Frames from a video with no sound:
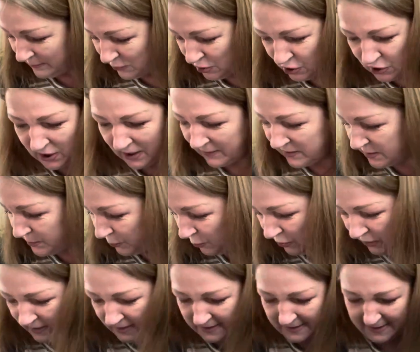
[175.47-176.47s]
I'm just going to have to
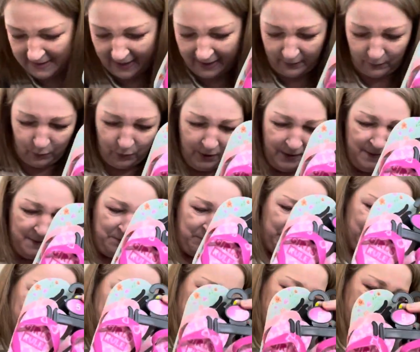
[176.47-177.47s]
put this down
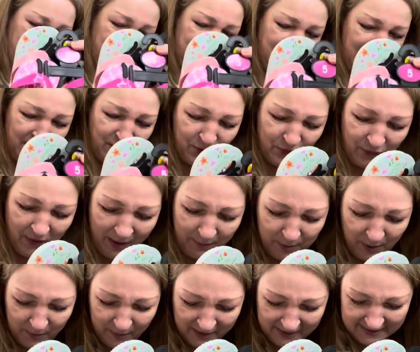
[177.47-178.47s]
and then grab
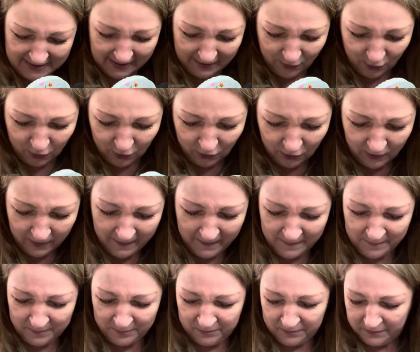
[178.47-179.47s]
them as I go.
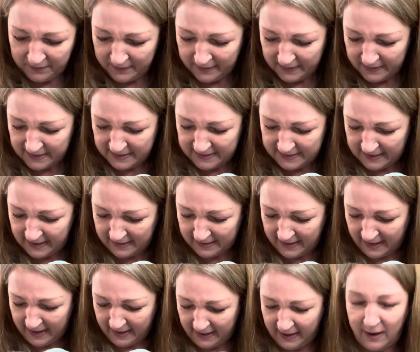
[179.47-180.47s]
Sit
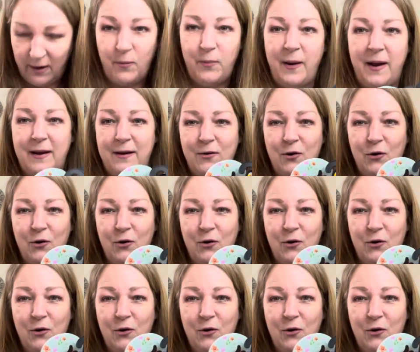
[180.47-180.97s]
there now, bag.